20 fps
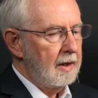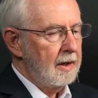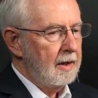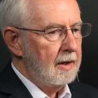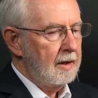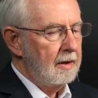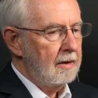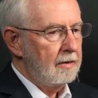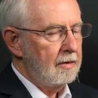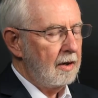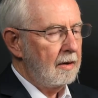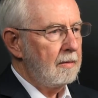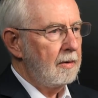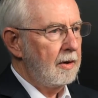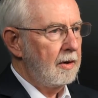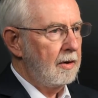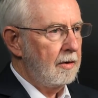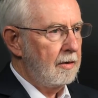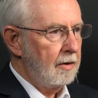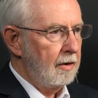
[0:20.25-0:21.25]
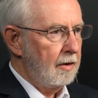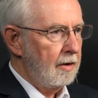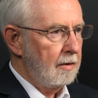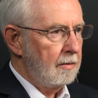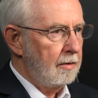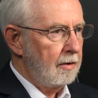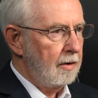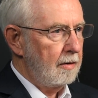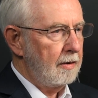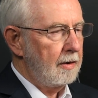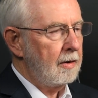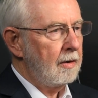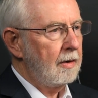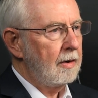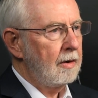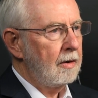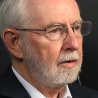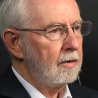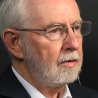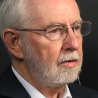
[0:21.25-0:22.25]
The Sudbury Neutrino
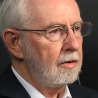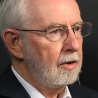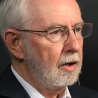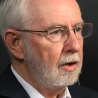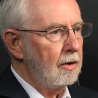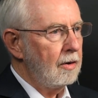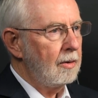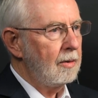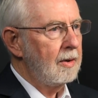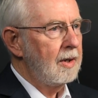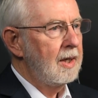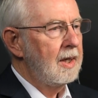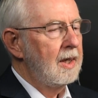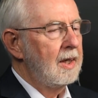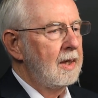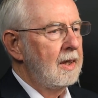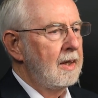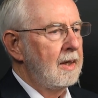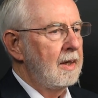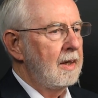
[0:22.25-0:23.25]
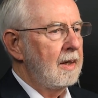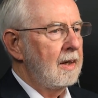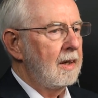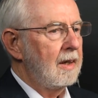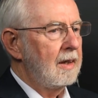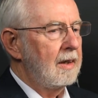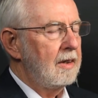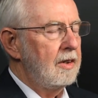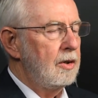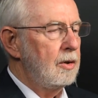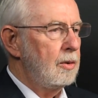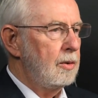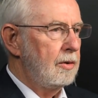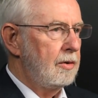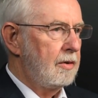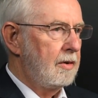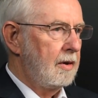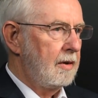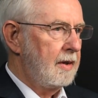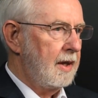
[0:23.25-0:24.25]
Observatory, or SNO, uh,
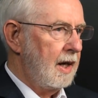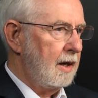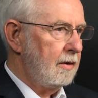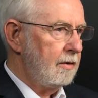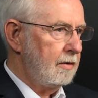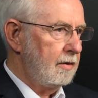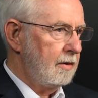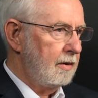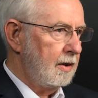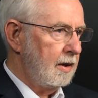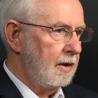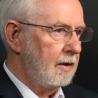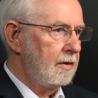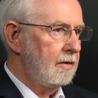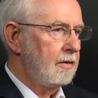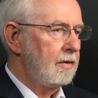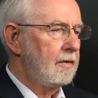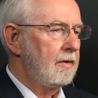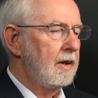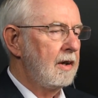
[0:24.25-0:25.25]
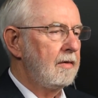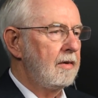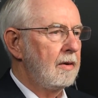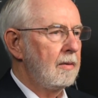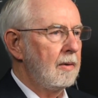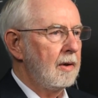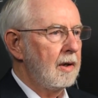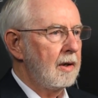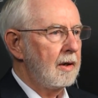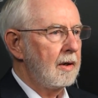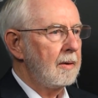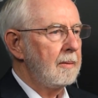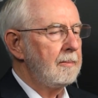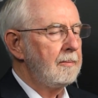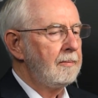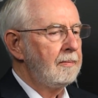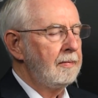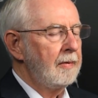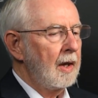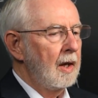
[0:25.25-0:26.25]
used a thousand tons of heavy water
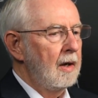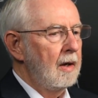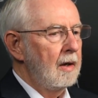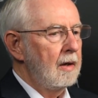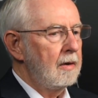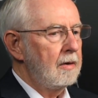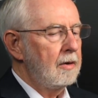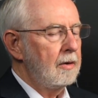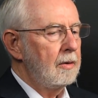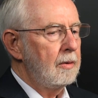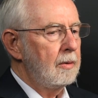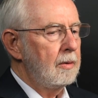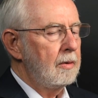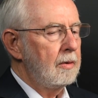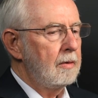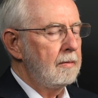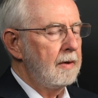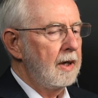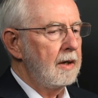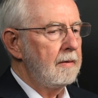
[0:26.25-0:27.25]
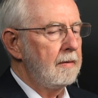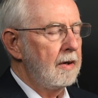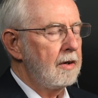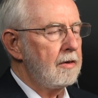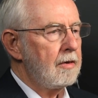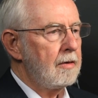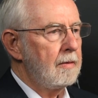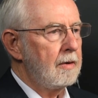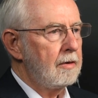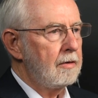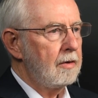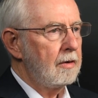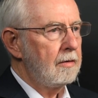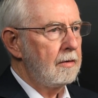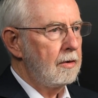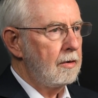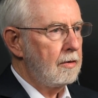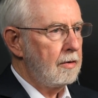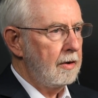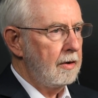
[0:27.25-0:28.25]
to make measurements of
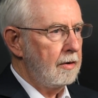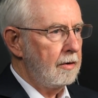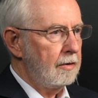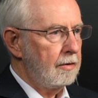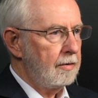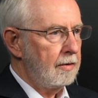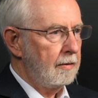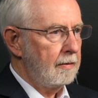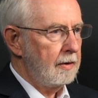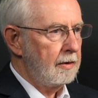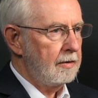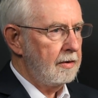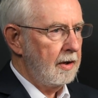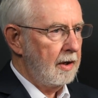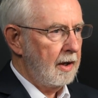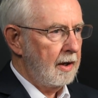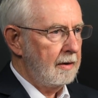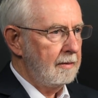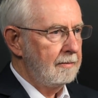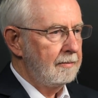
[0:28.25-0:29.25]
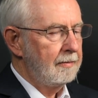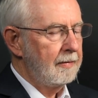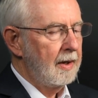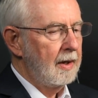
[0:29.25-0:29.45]
neutrinos from the sun,